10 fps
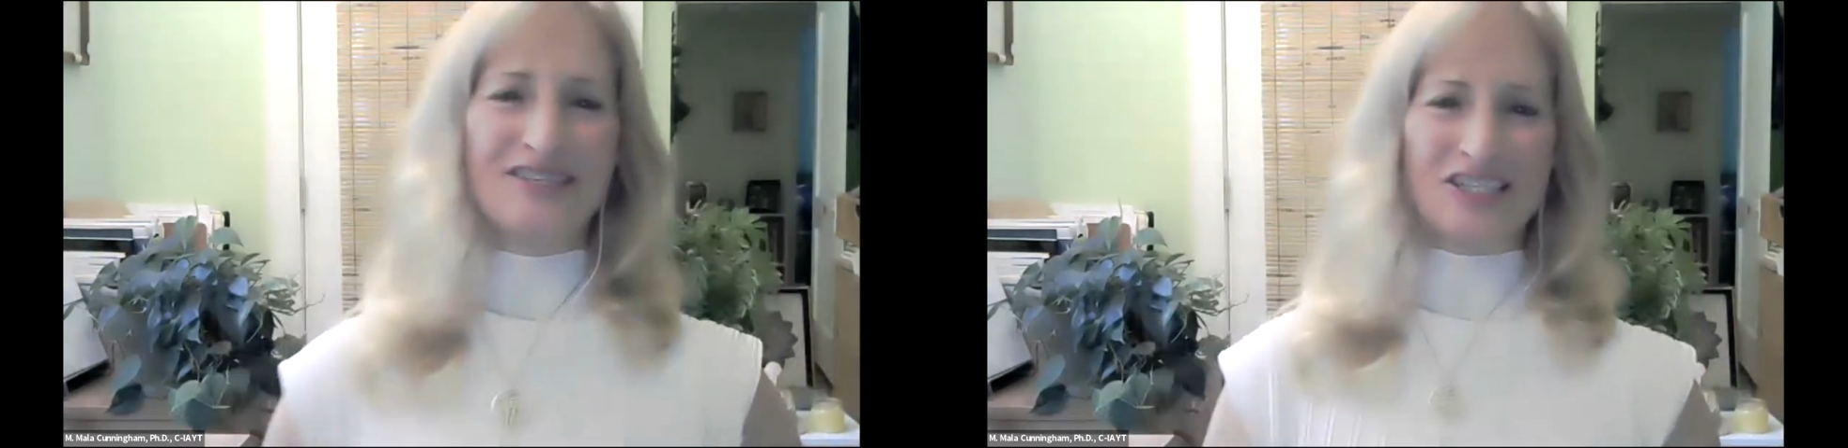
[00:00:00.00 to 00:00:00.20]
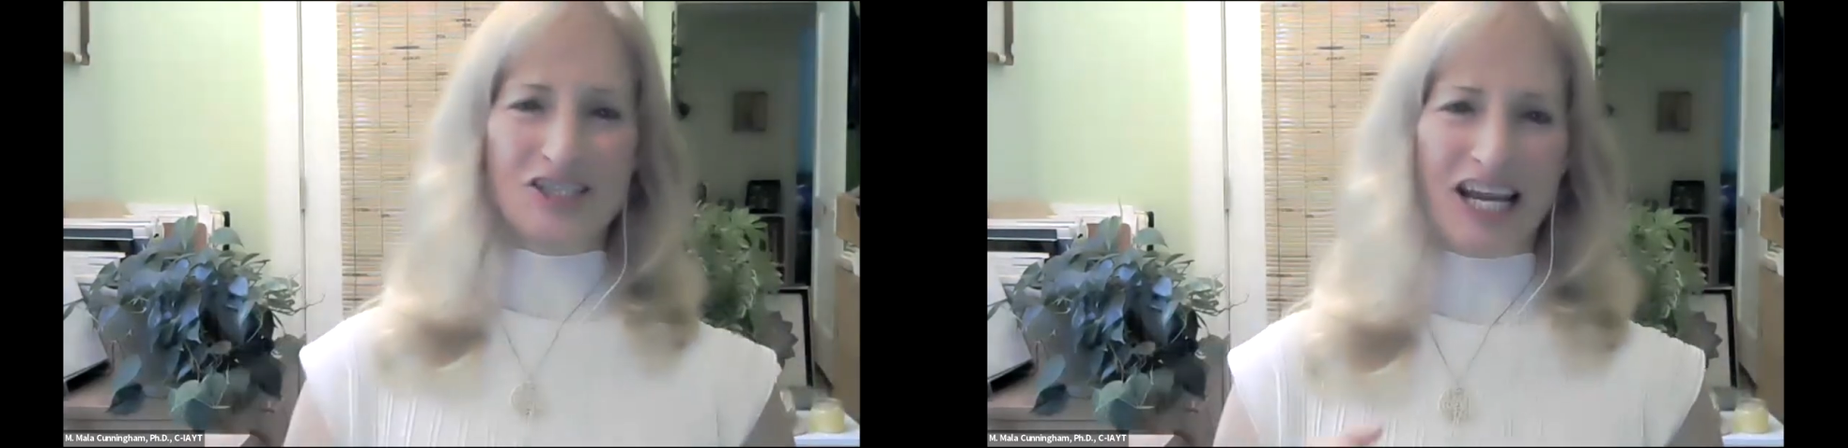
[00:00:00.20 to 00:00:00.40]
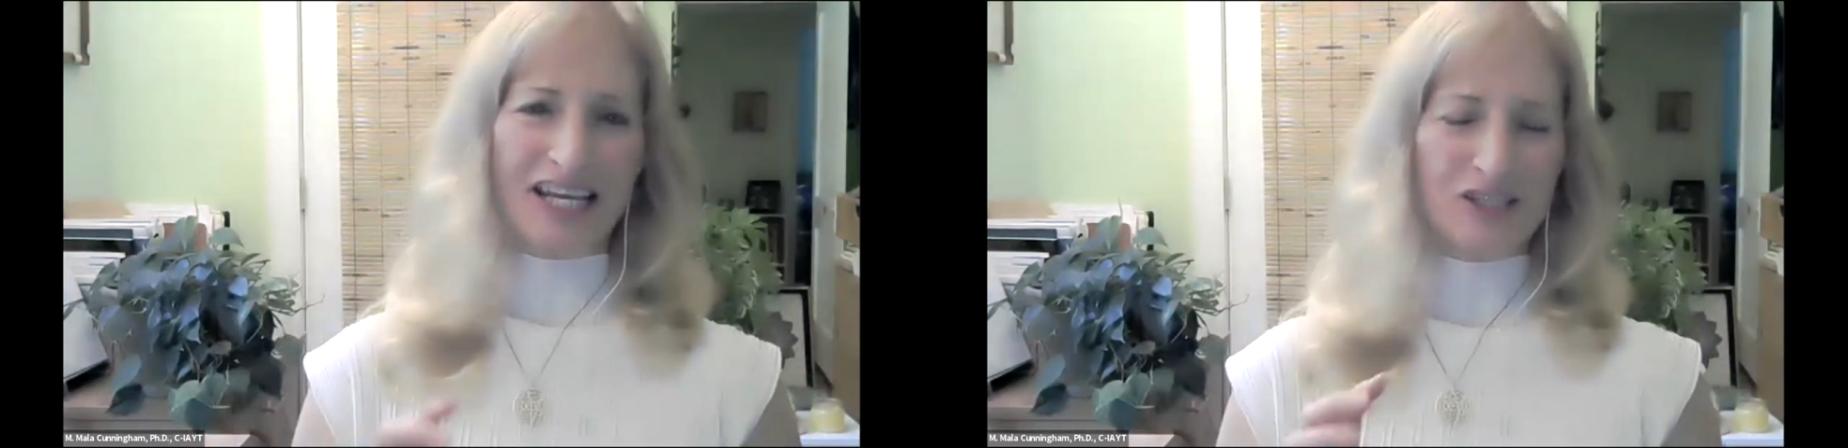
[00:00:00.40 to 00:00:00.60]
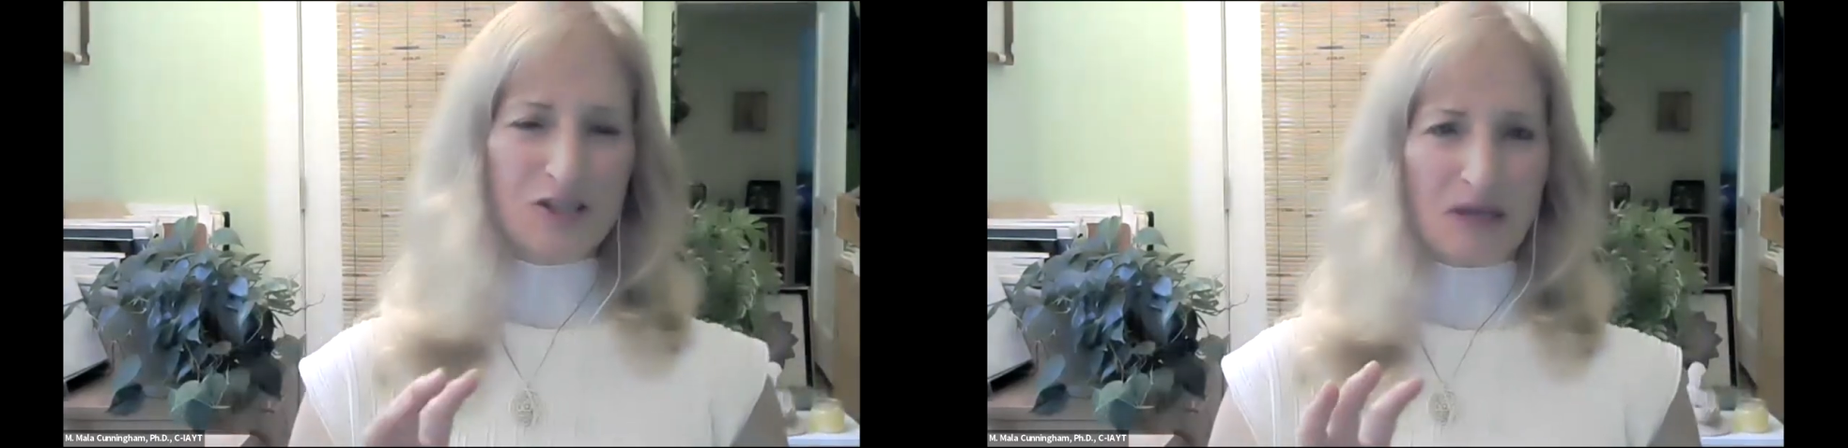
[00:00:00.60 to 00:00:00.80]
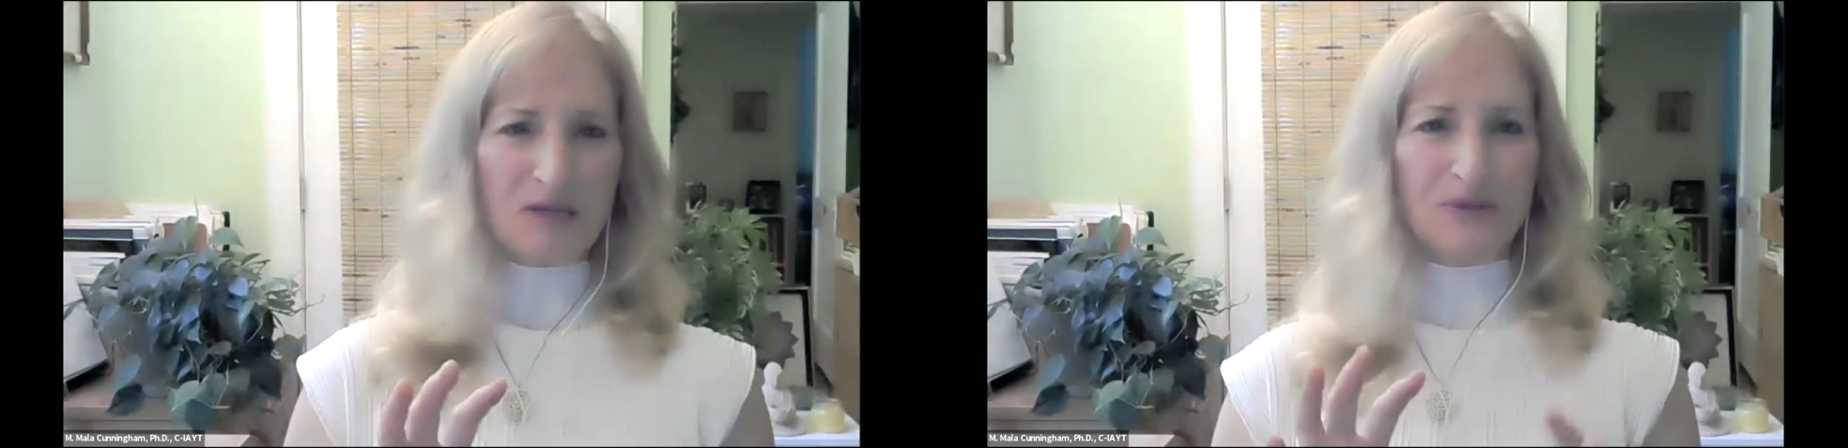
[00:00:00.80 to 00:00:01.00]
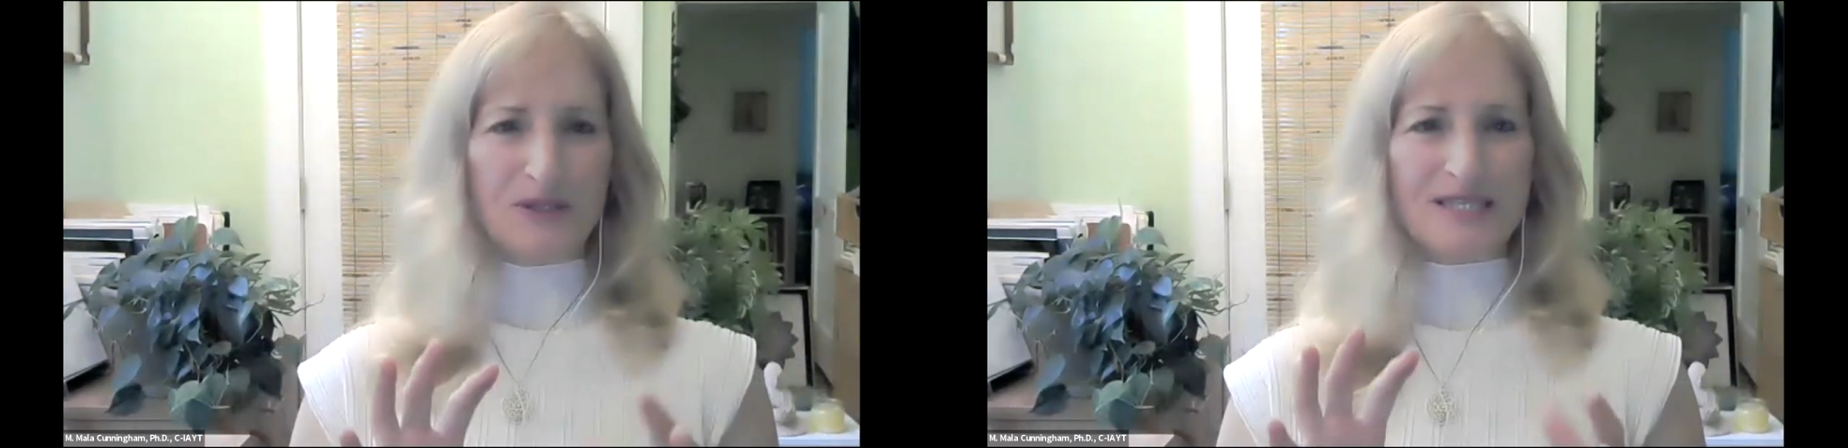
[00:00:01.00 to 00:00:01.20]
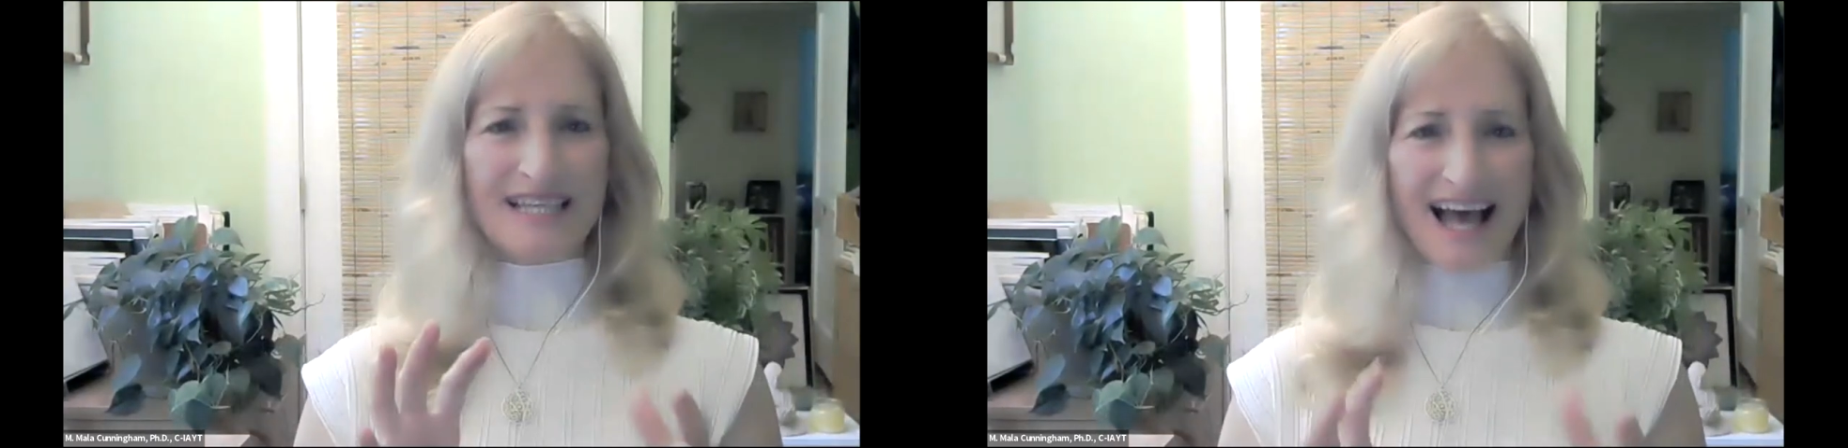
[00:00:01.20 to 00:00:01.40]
to change people's